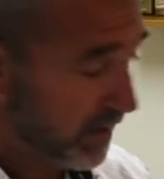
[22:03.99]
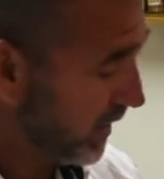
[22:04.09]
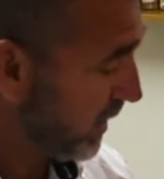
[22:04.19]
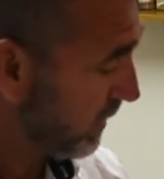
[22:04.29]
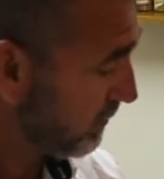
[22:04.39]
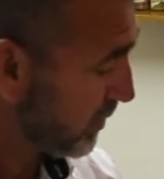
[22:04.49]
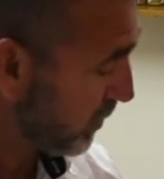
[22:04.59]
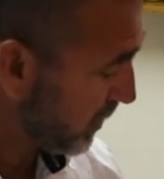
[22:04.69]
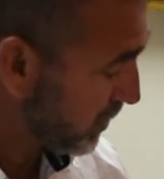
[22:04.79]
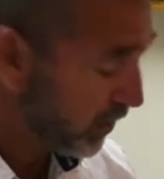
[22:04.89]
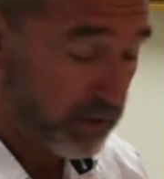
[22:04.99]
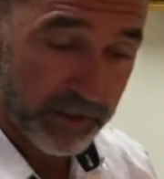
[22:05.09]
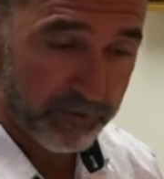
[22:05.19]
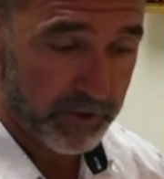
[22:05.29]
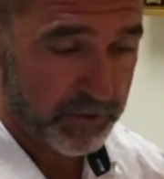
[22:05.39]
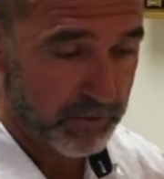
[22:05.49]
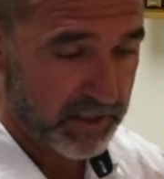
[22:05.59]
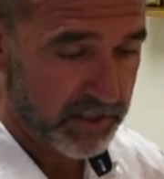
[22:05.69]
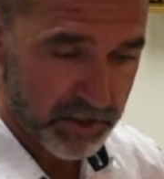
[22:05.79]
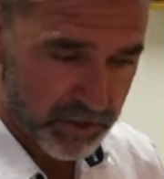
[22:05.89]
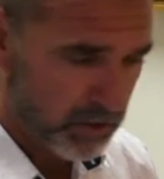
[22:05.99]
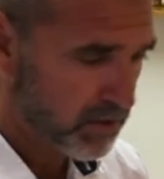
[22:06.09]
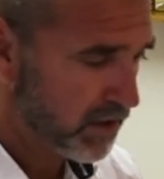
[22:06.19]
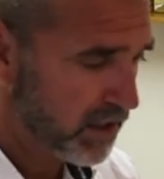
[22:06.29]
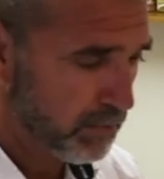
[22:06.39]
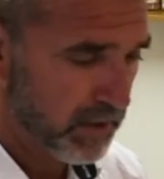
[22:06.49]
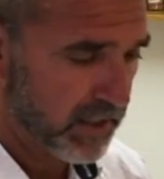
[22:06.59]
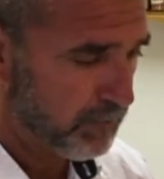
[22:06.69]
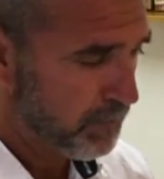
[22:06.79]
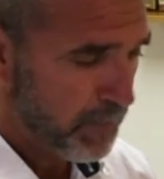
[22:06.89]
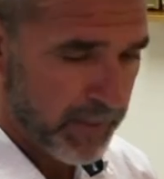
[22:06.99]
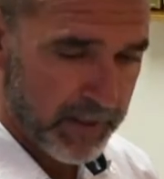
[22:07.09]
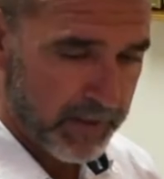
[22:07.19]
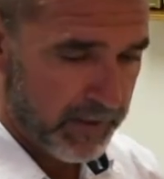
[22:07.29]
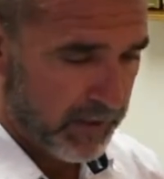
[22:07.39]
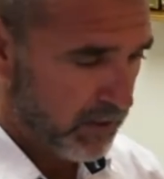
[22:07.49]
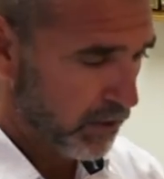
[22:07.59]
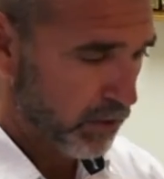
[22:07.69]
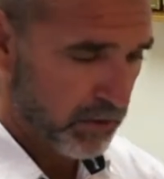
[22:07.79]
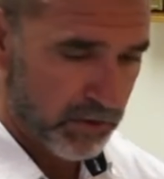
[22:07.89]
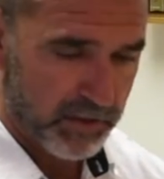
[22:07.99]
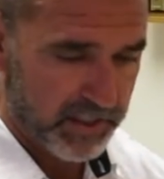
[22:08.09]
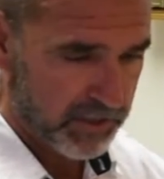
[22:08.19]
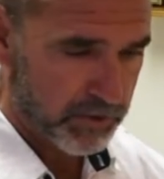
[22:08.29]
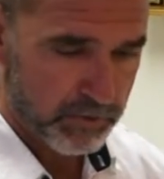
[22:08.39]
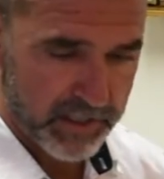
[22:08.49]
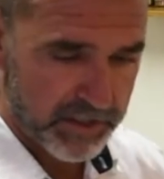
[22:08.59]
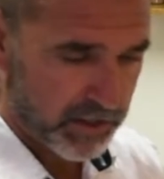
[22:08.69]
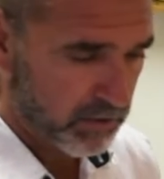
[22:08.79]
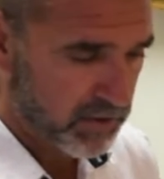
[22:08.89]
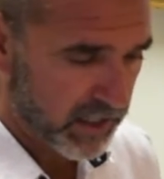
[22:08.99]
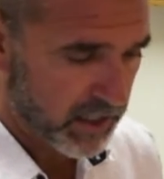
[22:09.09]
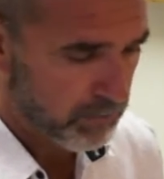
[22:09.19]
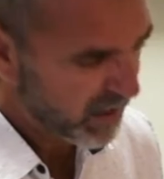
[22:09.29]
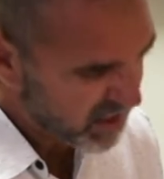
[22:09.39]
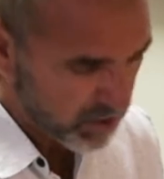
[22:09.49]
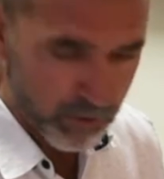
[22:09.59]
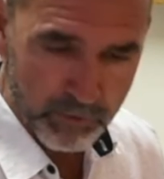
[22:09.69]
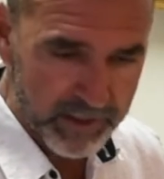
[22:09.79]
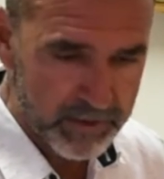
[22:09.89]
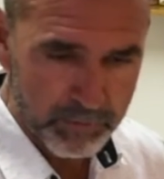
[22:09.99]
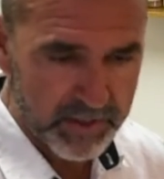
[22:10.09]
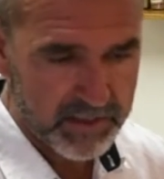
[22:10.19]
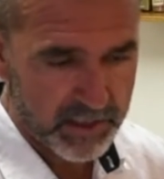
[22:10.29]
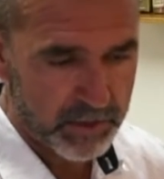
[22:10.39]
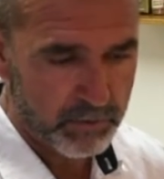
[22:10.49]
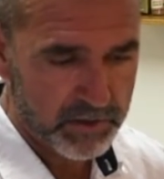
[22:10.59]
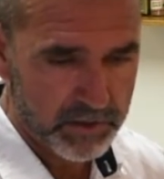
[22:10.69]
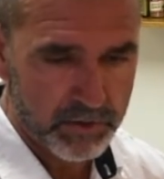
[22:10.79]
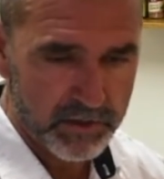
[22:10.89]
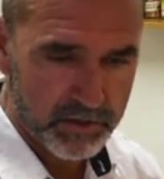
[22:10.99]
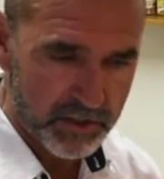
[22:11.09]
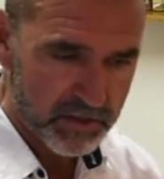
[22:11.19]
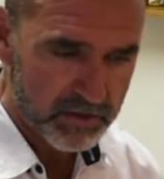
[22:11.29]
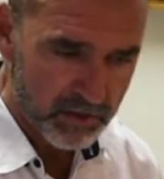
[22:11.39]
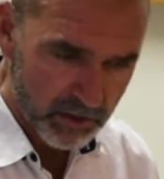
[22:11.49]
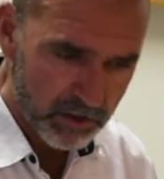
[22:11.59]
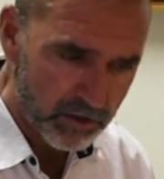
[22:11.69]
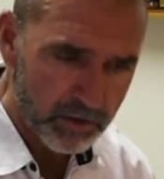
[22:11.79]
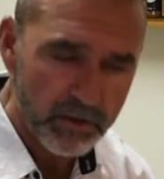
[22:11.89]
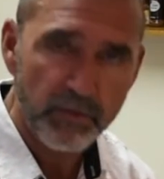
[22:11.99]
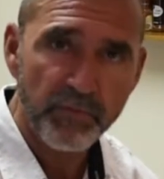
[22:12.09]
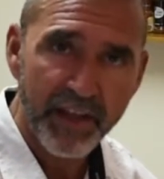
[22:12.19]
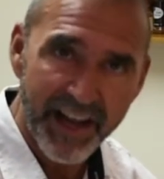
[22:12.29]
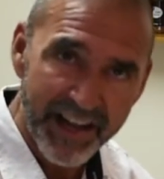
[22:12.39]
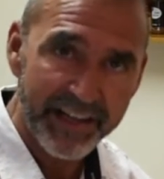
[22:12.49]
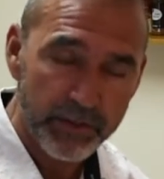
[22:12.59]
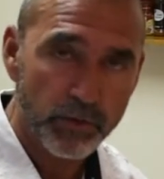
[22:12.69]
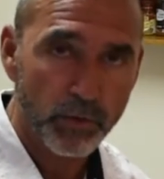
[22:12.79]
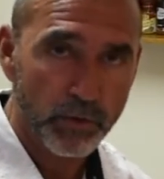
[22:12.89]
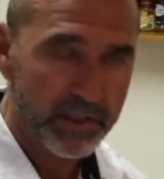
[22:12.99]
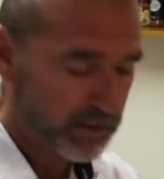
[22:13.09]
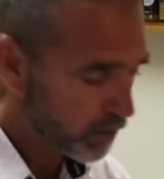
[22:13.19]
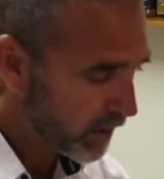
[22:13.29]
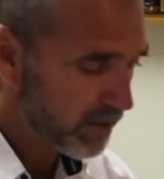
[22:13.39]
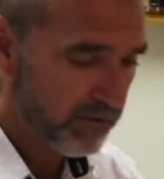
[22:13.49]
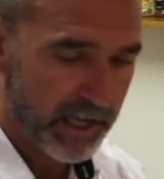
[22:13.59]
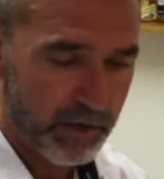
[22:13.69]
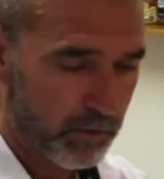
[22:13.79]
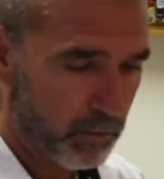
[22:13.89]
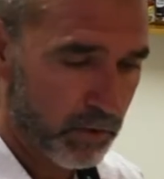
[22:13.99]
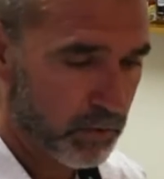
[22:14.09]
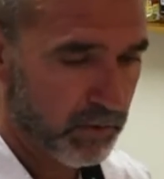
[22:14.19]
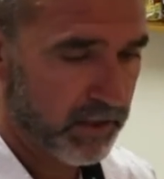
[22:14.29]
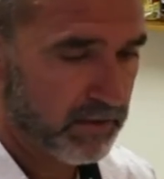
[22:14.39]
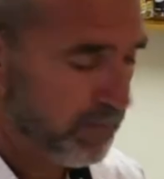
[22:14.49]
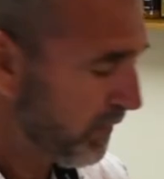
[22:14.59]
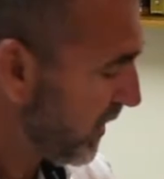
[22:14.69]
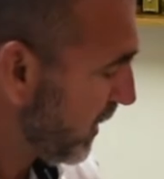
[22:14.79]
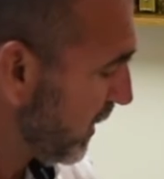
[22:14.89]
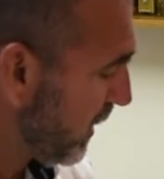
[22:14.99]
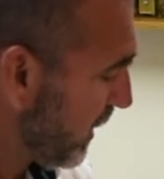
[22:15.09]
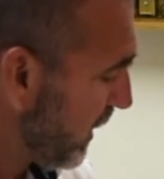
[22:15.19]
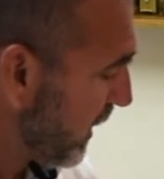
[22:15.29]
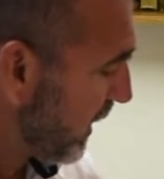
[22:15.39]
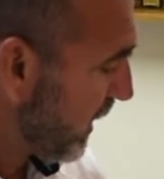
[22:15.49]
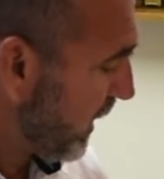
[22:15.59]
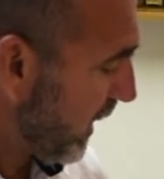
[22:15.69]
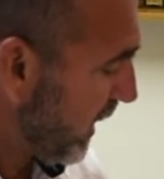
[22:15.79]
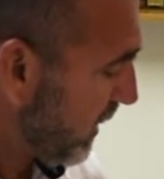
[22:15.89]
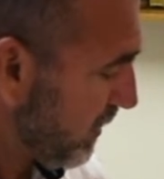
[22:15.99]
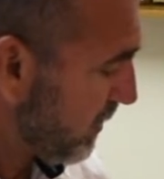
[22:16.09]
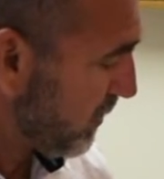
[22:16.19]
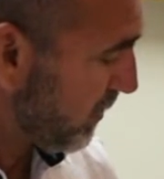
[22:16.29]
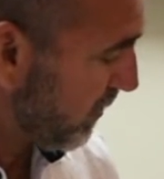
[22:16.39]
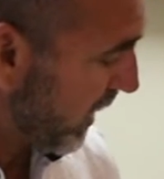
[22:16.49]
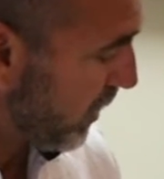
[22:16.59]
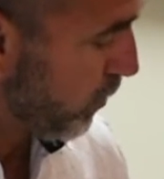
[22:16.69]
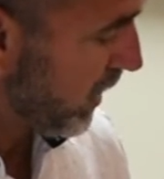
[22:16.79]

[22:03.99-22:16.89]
so that you don't get frustrated. Just use a little bit, you know, and you can get your ratios down, make your own recipes how you want to do it. Just learn einkorn. It's a great flour to work with. And that